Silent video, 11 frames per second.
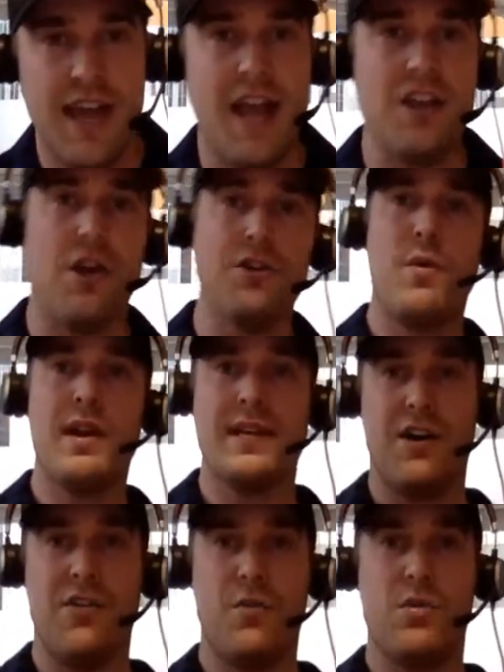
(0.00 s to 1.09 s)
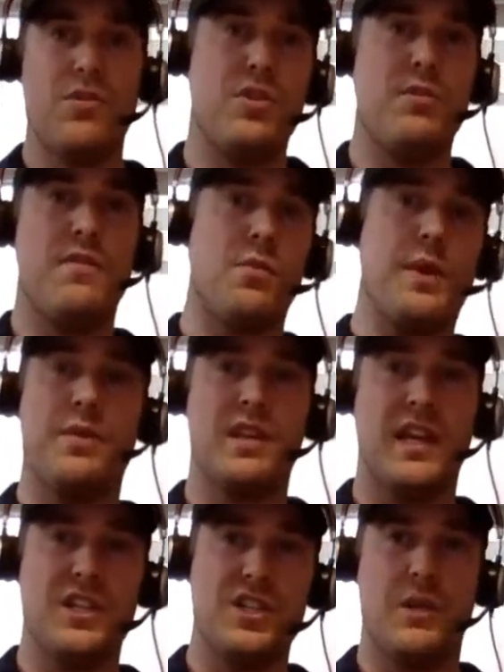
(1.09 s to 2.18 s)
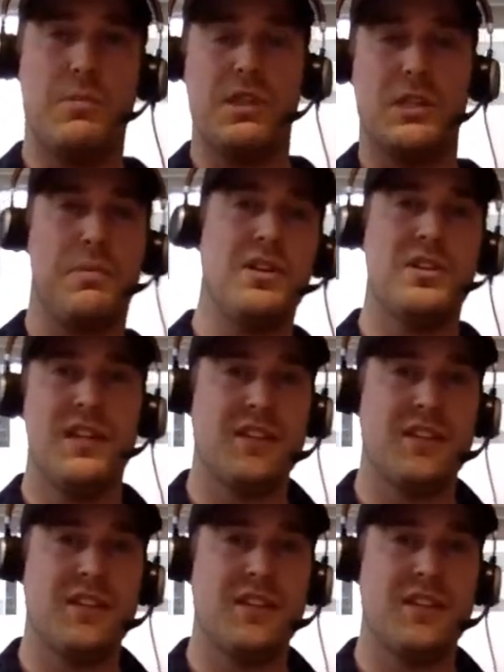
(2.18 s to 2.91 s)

And don't you want to tell the world that you have a real relationship with this person?